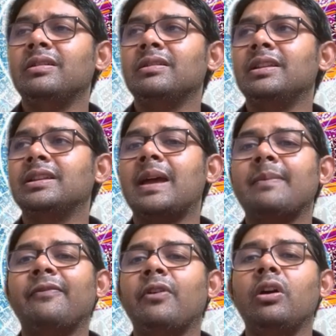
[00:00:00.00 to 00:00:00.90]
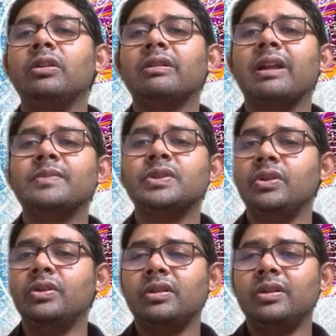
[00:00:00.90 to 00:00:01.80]
the type of holograms
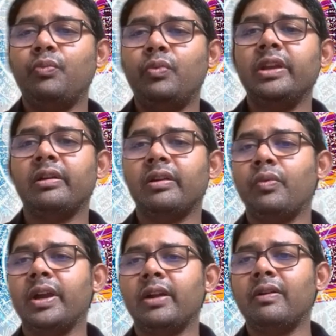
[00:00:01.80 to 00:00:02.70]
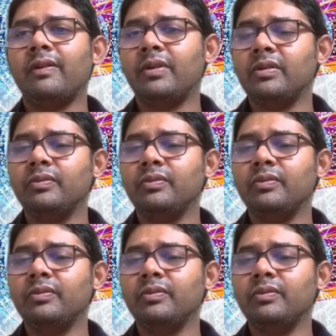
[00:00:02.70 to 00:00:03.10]
that we are aware of or